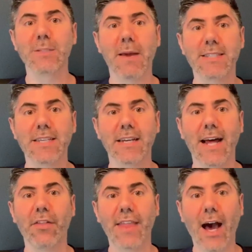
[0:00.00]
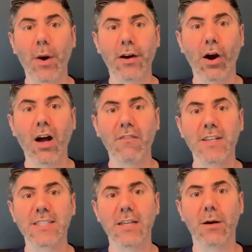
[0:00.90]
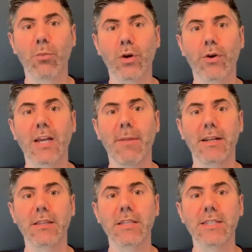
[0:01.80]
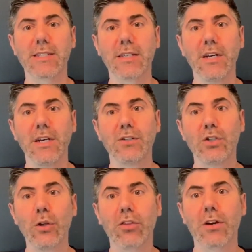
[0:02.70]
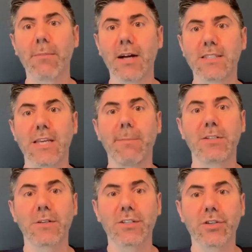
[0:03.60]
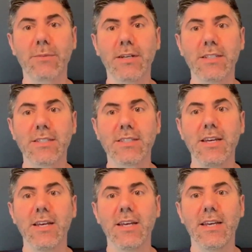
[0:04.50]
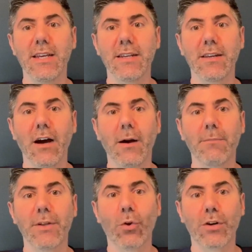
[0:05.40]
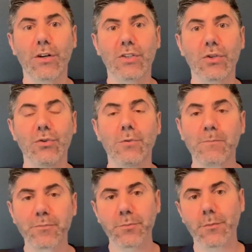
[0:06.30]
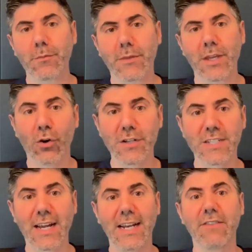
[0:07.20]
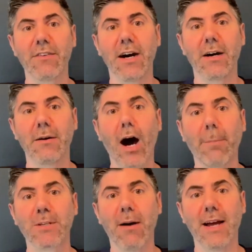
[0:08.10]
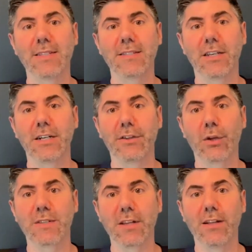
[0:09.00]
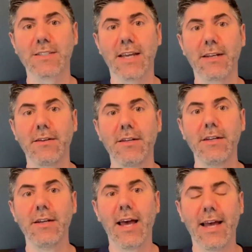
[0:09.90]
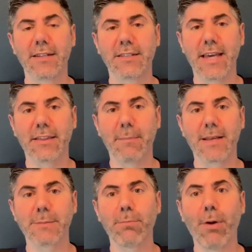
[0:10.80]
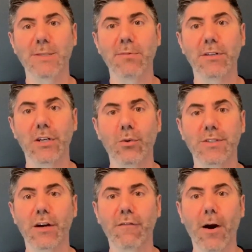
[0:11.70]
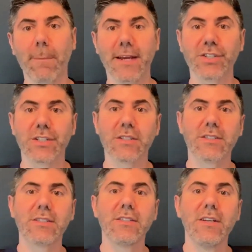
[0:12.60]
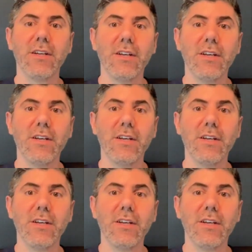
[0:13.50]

spacing it out that way in our office. We recommend at least 2 to 3 months in between treatments in order to kind of optimize the results and get the best possible clinical result for our patients.